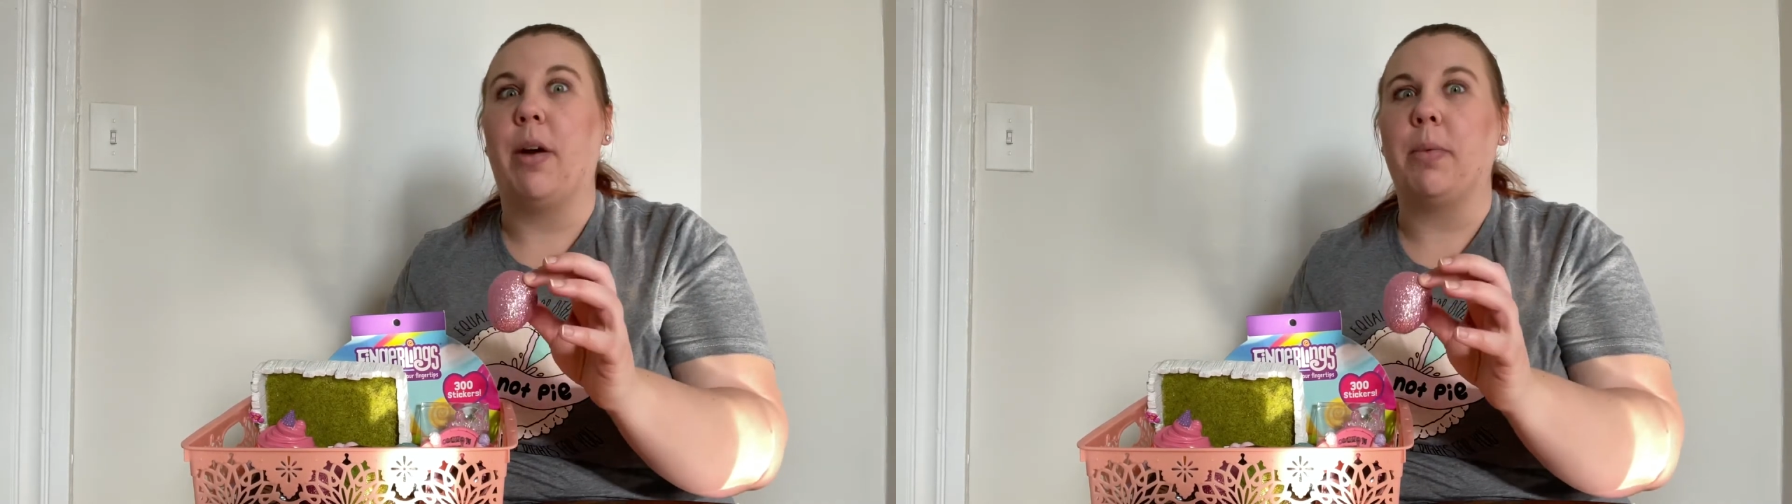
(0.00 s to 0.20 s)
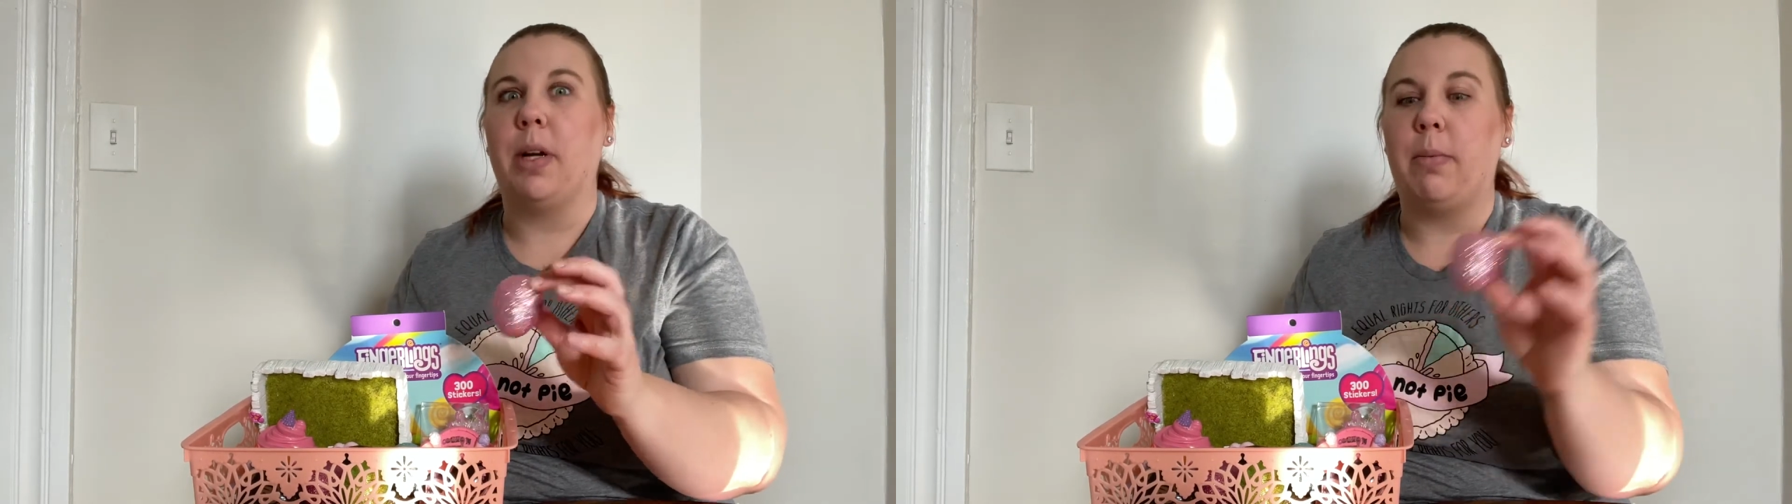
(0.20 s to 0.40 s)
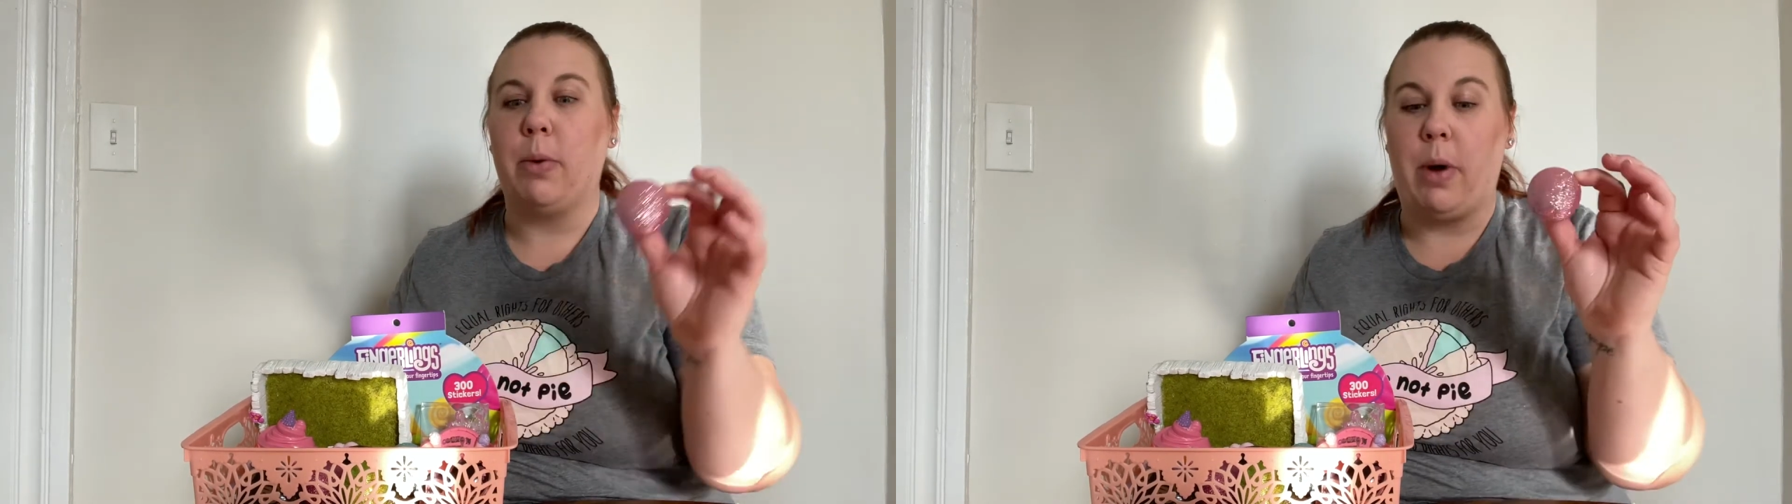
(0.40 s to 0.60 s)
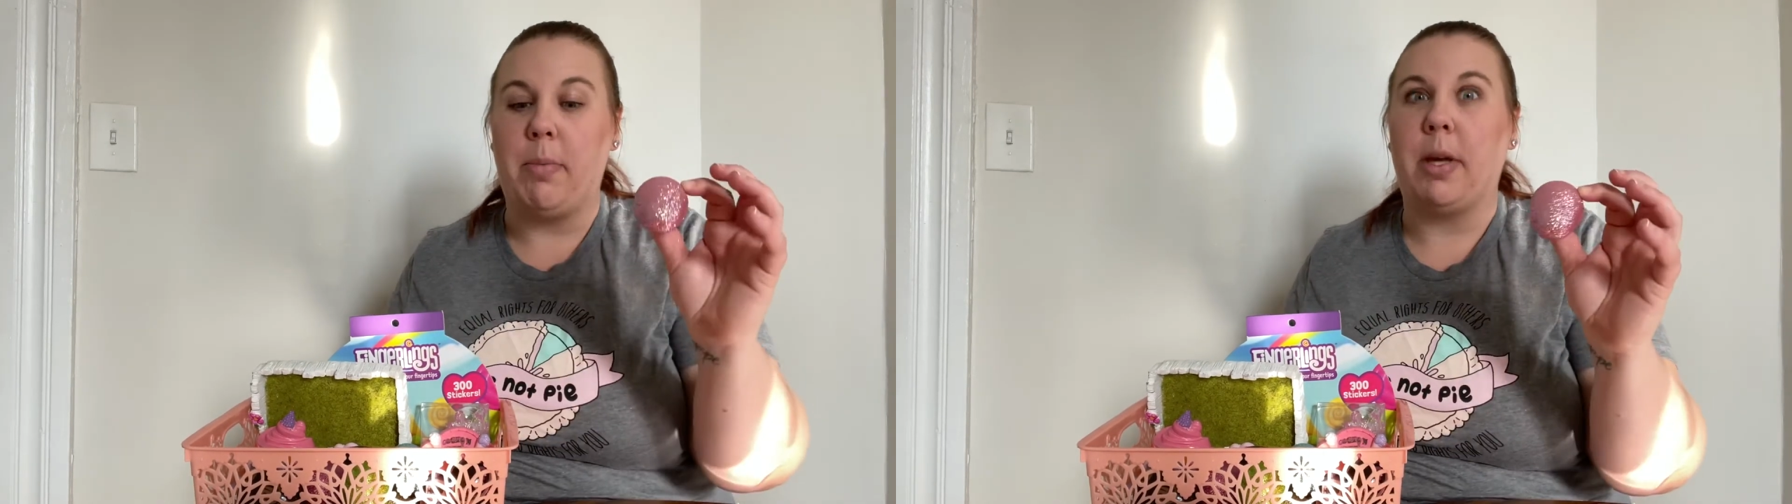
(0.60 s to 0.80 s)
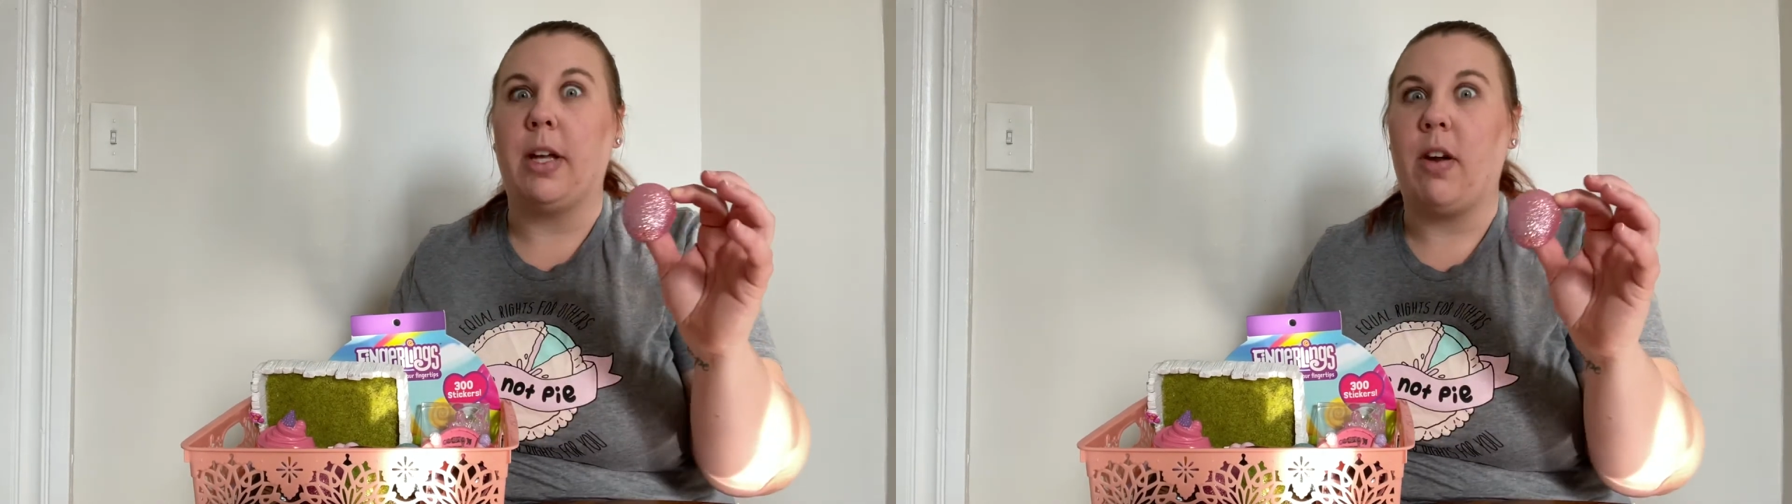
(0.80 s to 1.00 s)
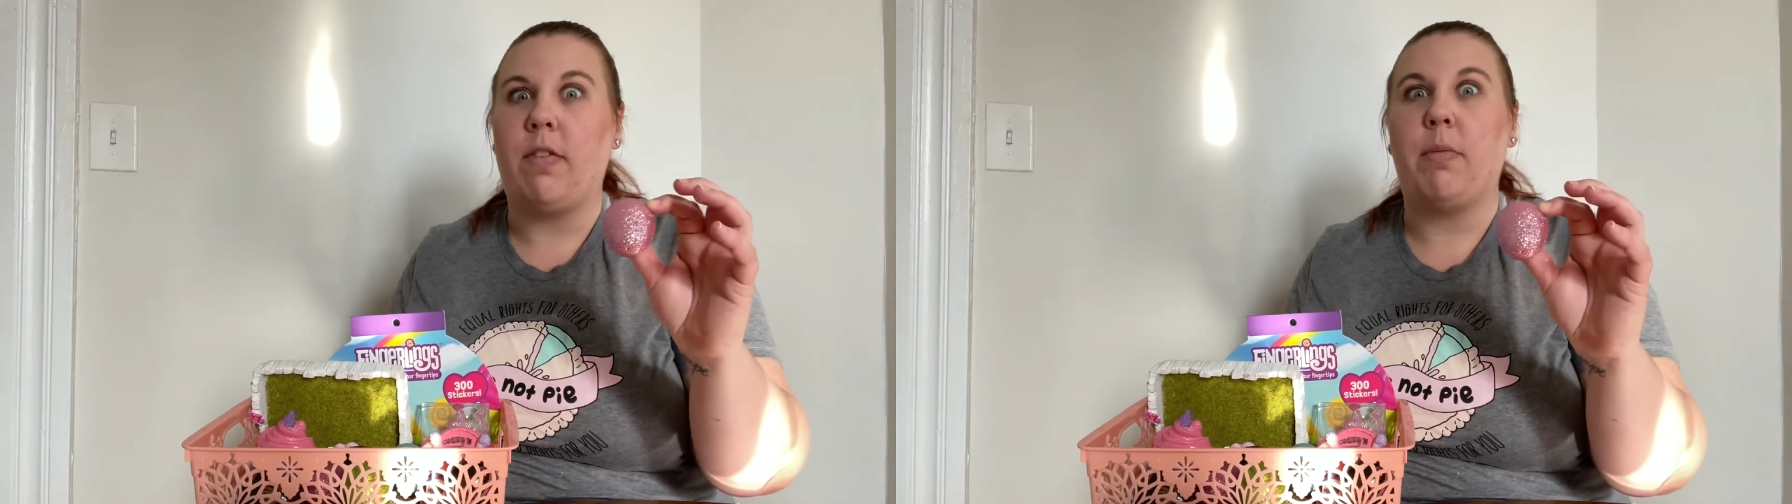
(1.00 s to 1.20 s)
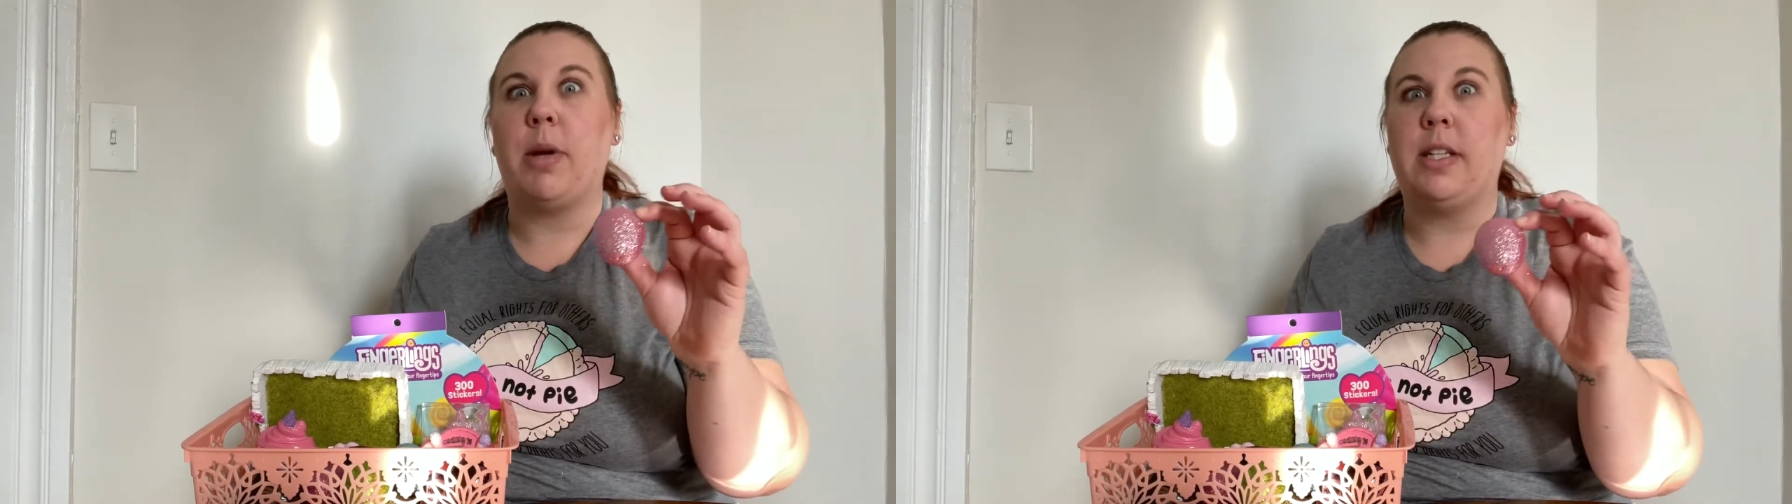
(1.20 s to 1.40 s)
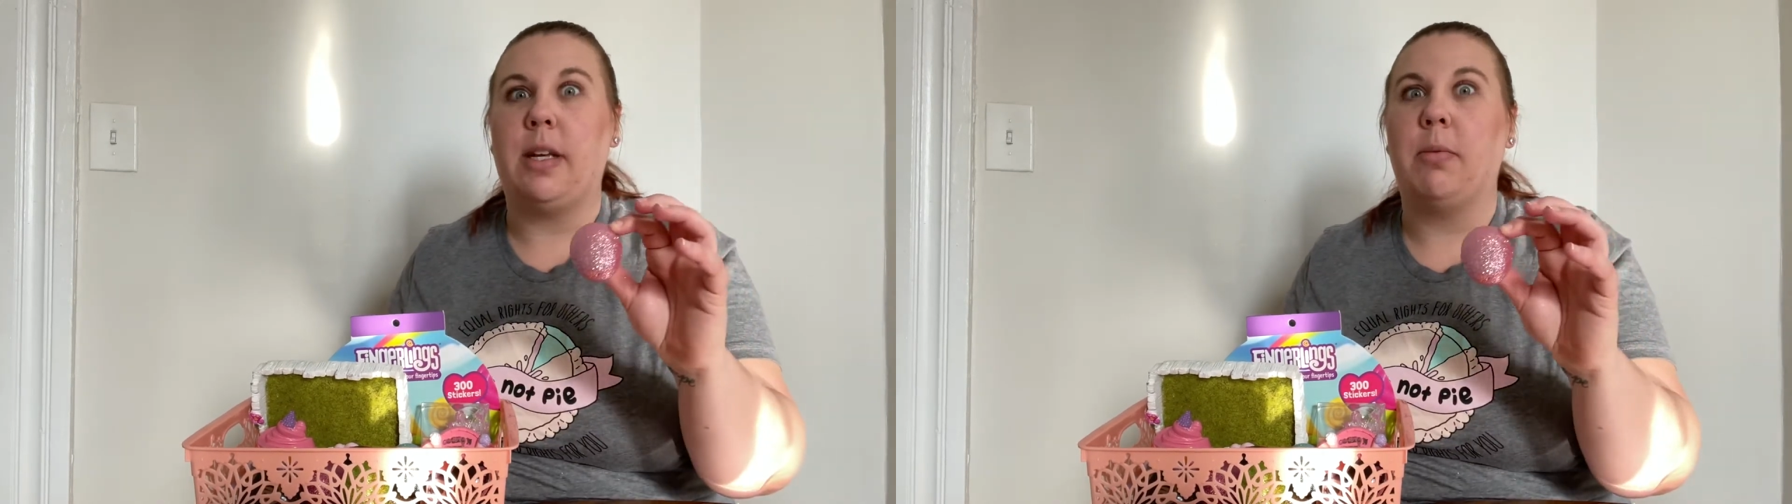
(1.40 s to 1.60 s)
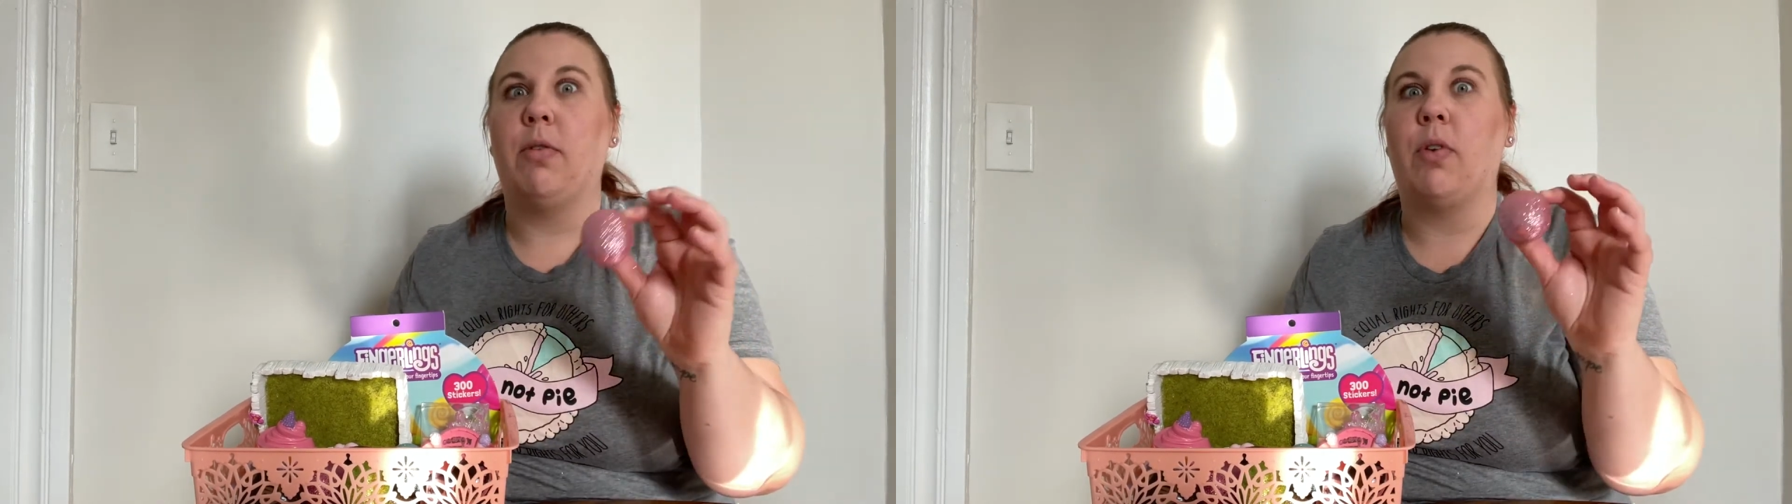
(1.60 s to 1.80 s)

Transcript: I'm gonna be wiping it off my table